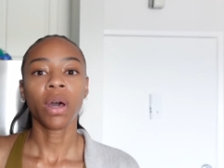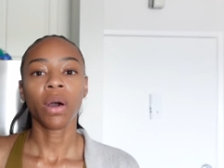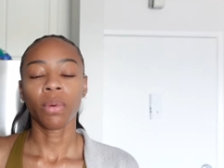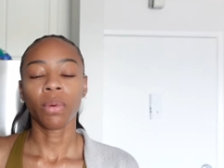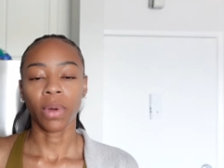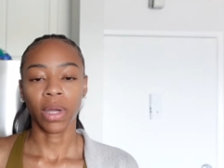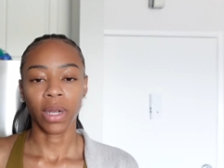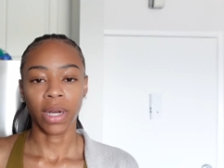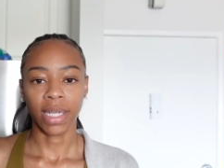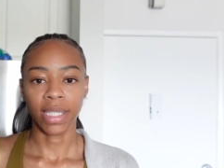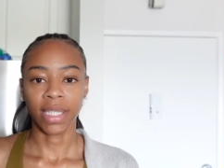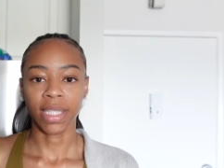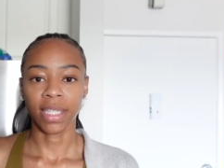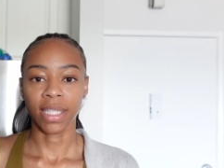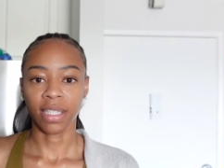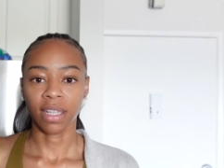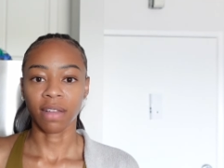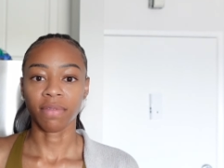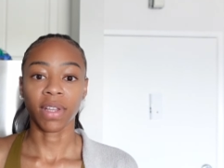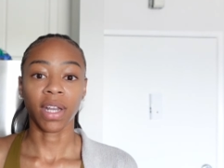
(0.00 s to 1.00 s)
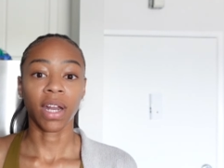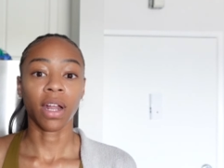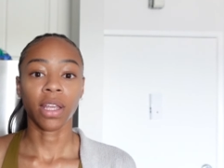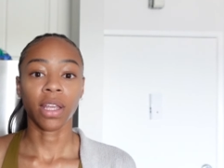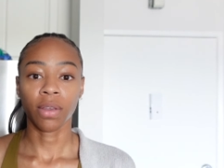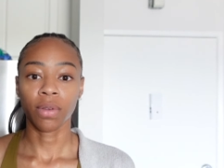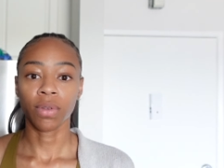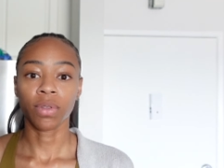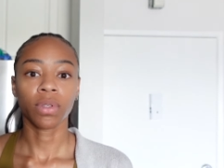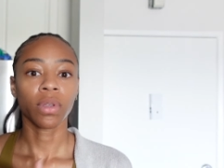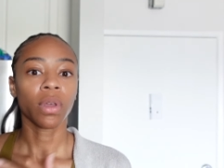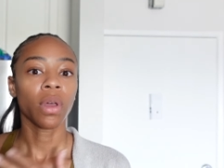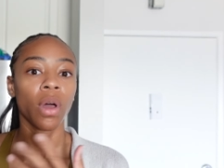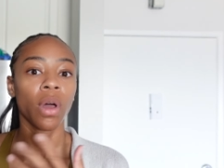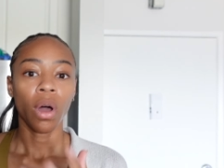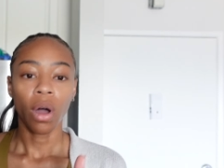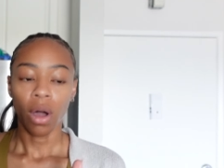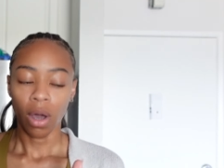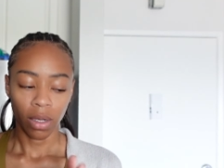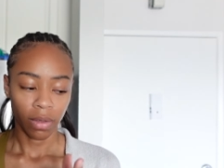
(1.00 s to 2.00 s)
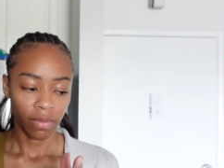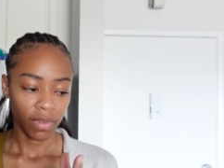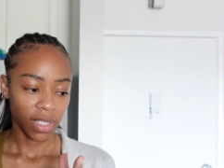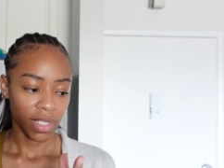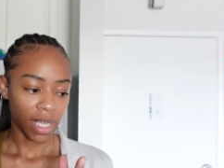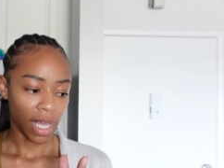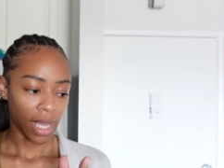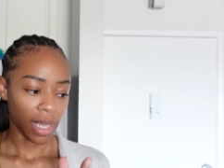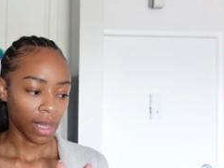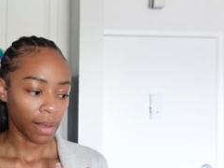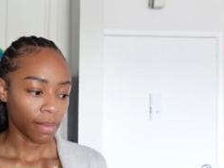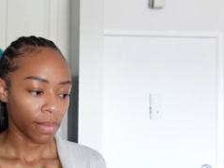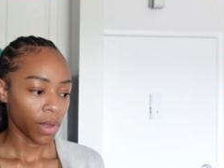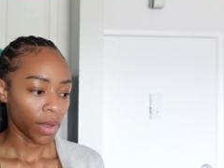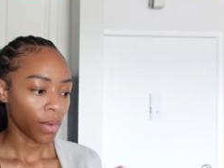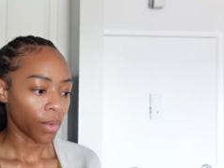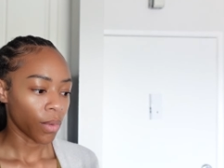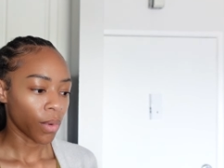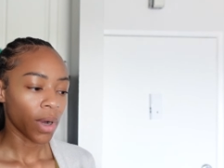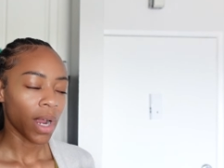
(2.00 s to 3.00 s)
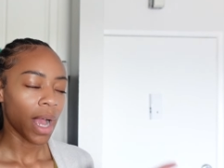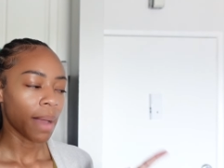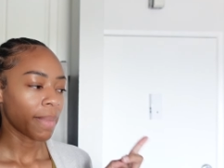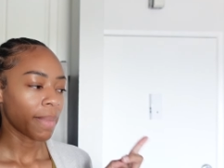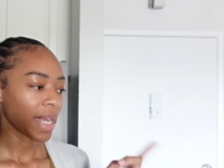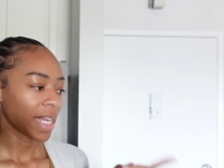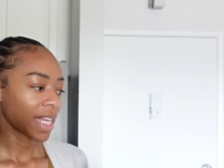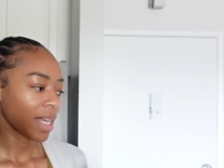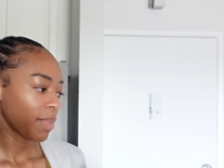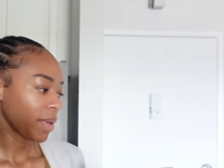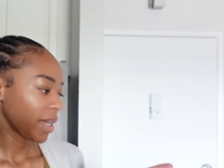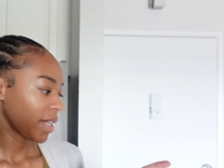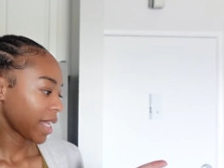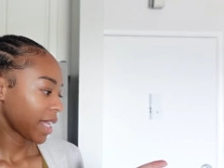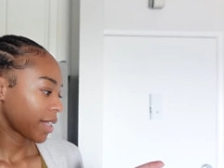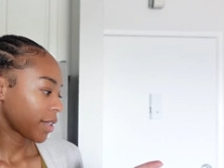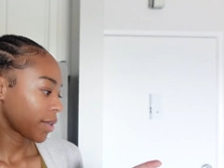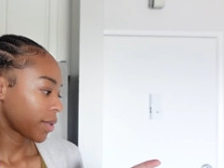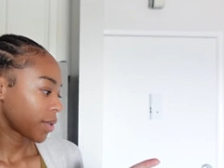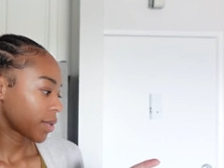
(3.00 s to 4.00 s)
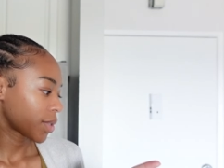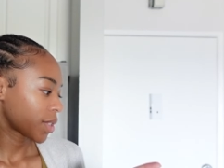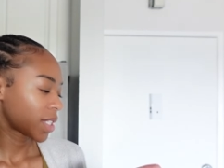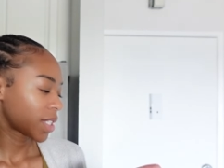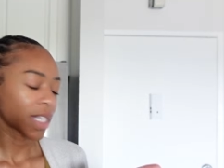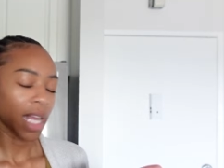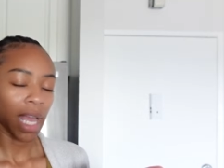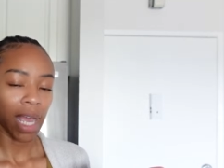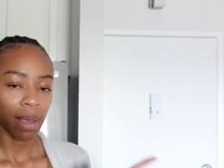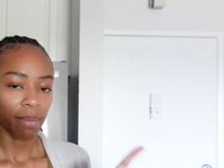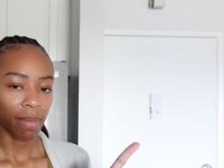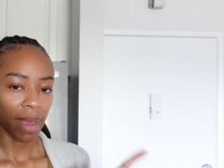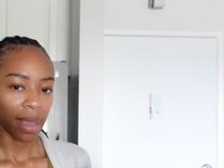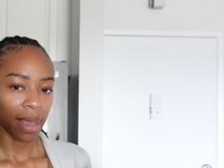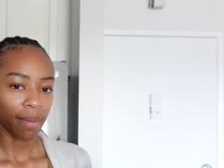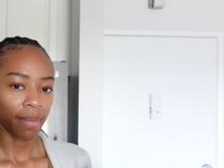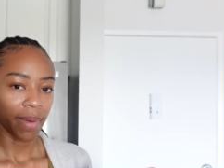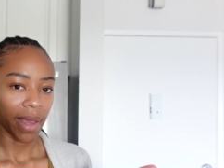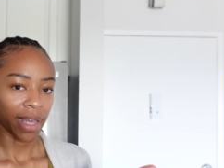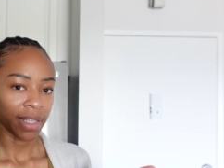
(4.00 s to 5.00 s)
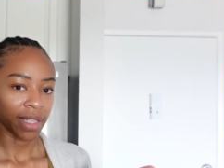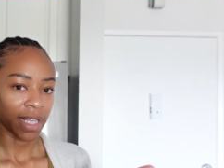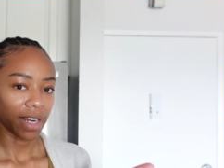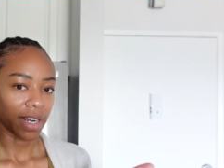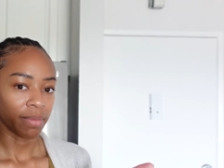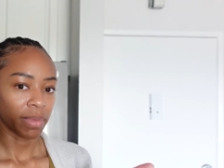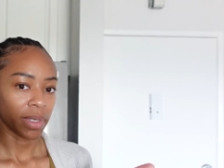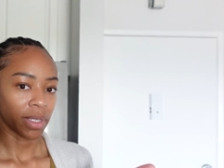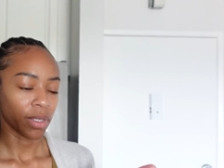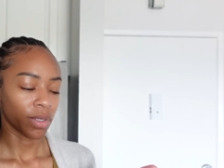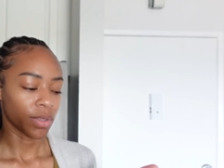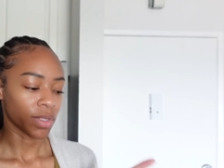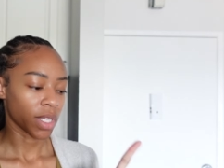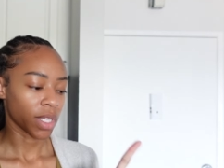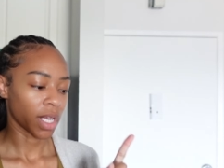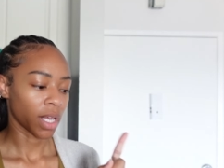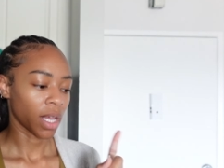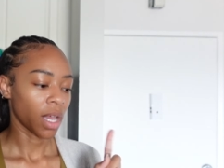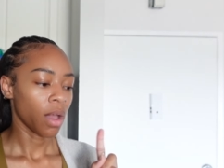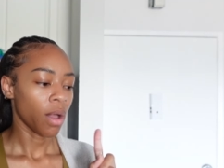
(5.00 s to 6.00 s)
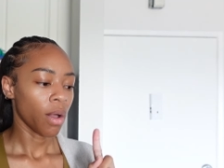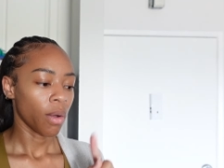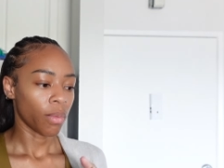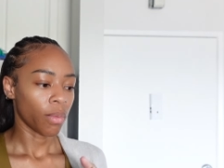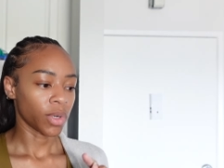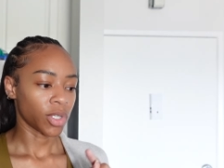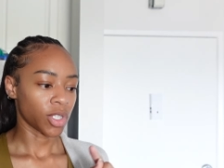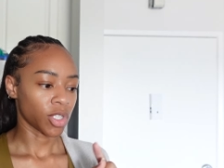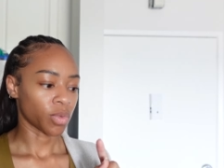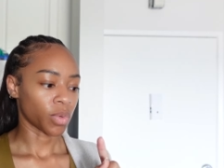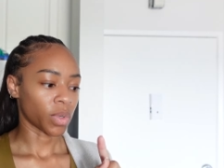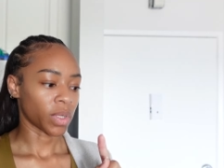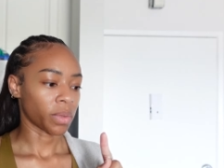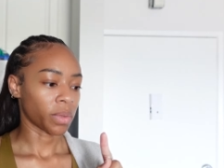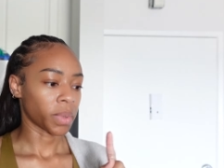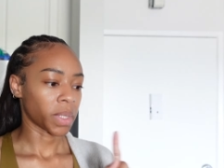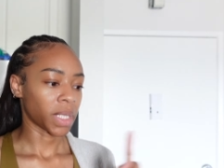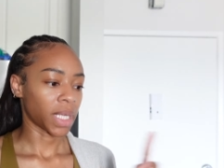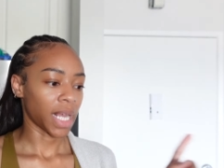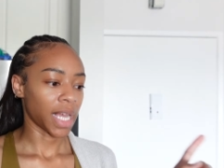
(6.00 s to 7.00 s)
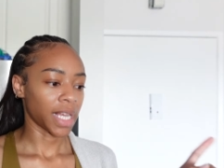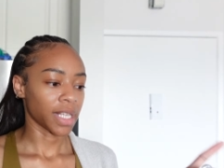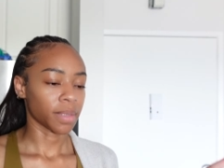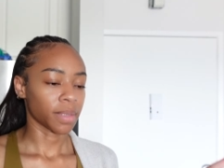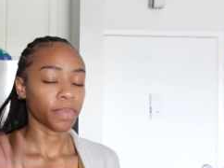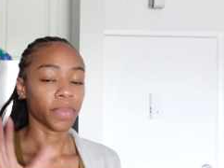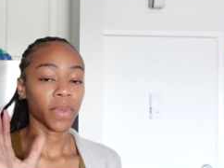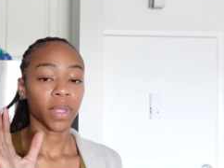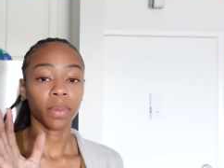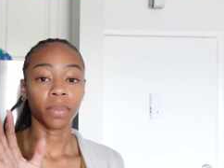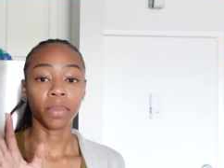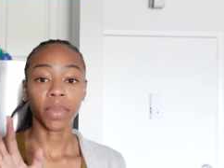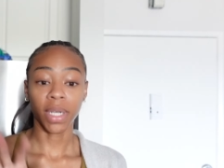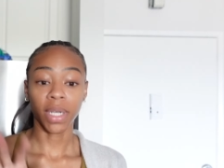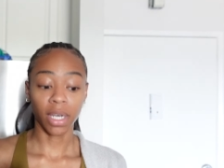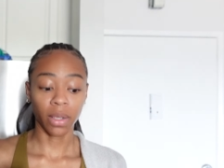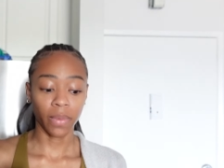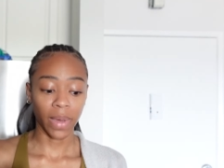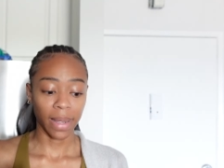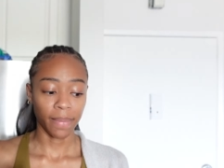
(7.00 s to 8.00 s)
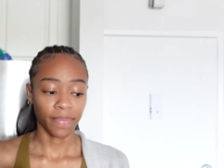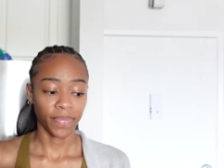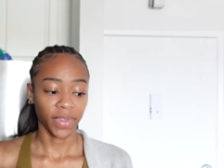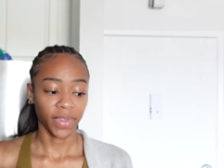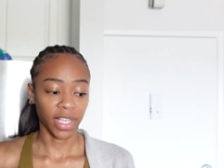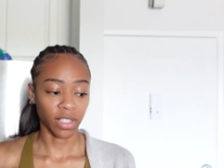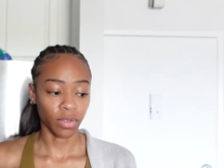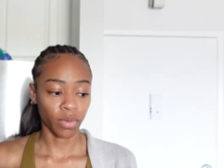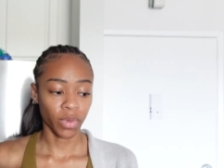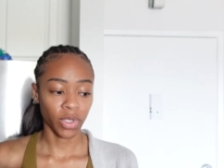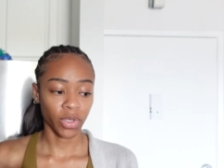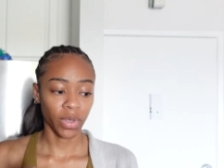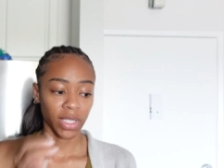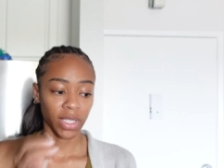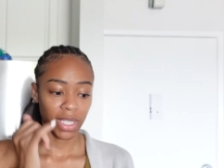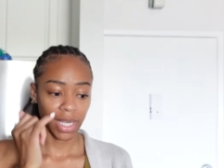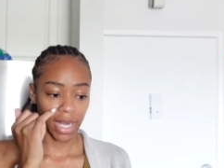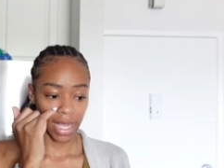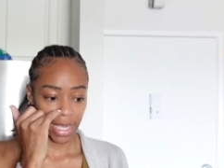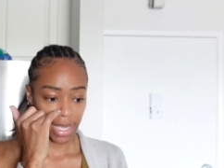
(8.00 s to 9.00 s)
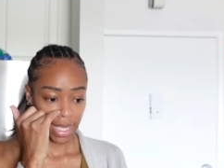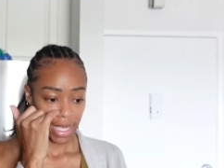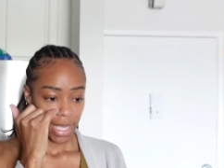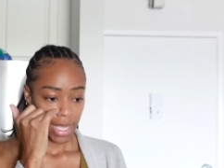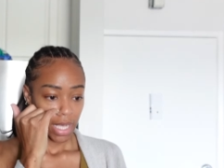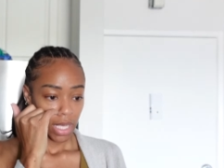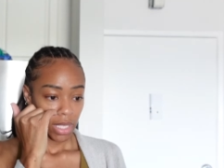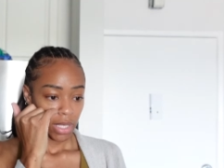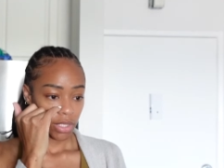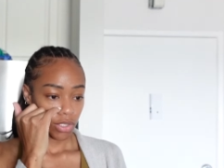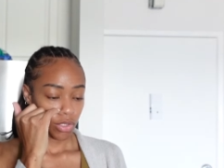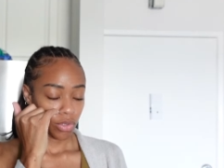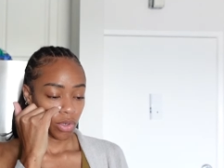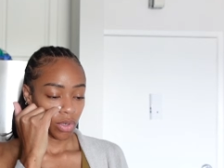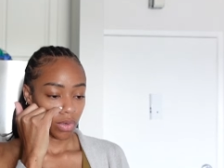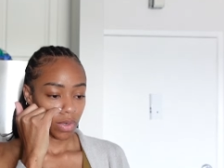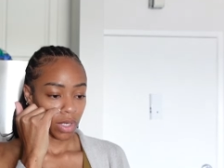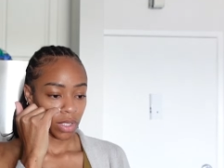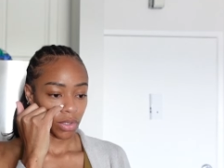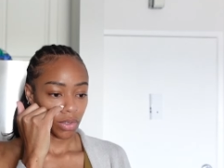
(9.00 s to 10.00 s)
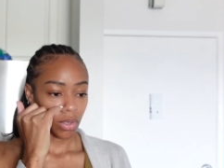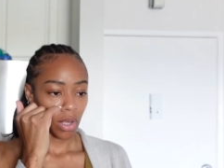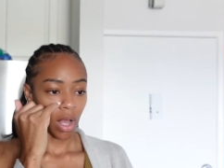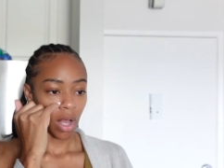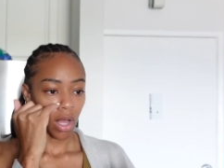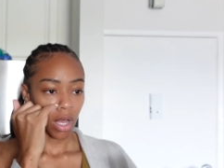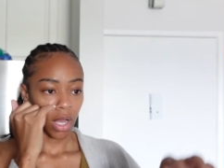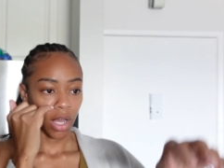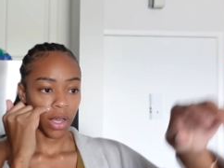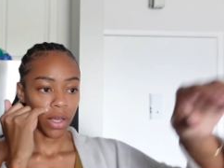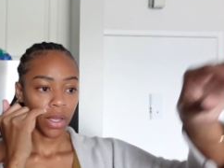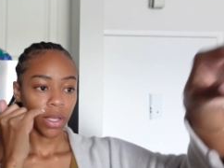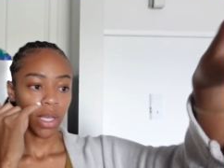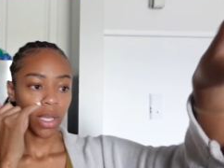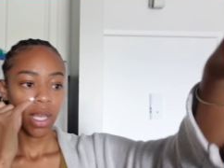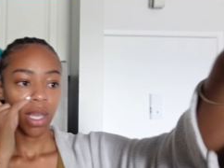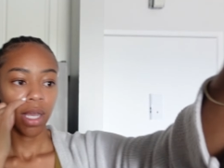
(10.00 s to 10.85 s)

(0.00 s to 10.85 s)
where it's the stuff that I use all the time or I might keep it in that little say makeup bag that I've been using which is really really nice but anyway that's what we're doing today let's do a quick little haul